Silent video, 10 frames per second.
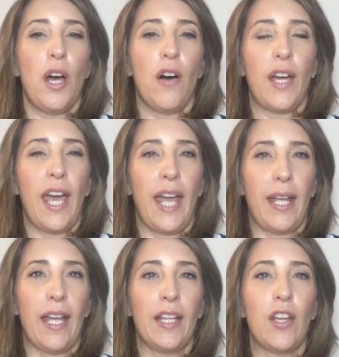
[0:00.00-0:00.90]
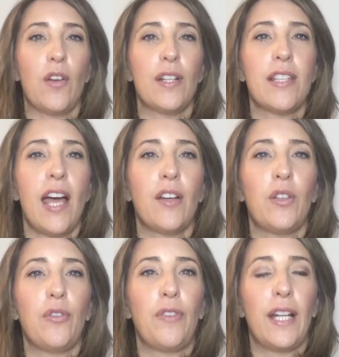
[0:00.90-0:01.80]
Okay, notice how
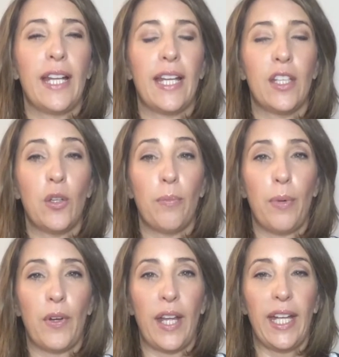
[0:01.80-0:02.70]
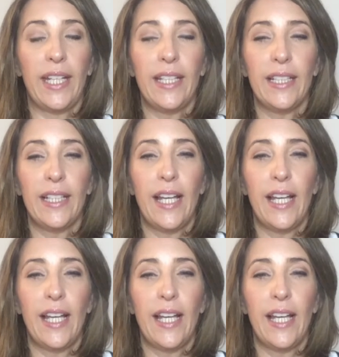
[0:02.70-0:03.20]
you're feeling in your body,